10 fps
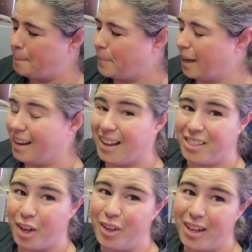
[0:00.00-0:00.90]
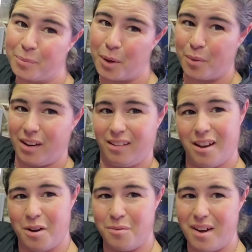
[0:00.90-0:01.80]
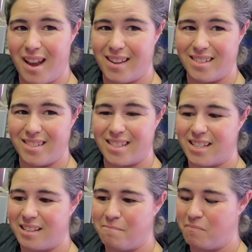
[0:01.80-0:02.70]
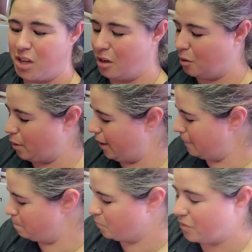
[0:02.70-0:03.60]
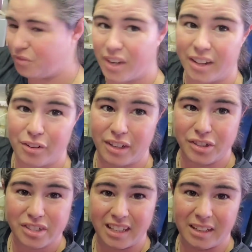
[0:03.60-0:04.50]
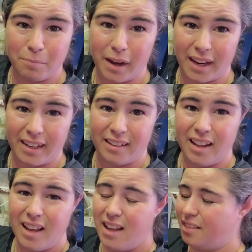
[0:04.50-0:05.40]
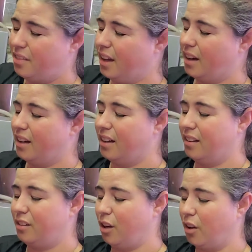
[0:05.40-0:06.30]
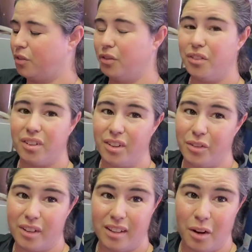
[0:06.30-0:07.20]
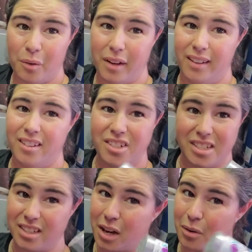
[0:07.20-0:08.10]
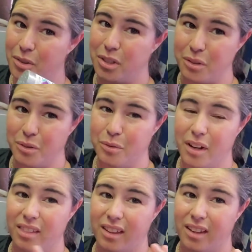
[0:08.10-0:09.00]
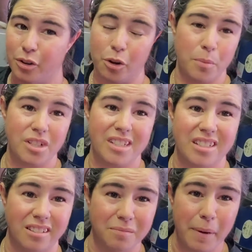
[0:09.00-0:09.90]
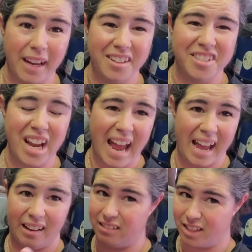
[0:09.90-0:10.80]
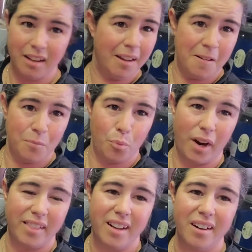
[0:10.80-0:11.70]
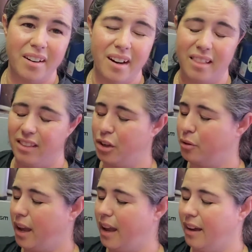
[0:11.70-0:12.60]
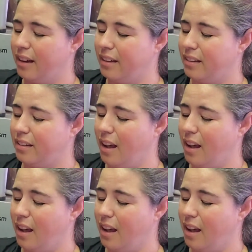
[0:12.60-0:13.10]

But I thought you guys might want to know, and you know what? If you guys are interested in buying the nozzles, you can always just go to the Groomers Consultant page, and right there you can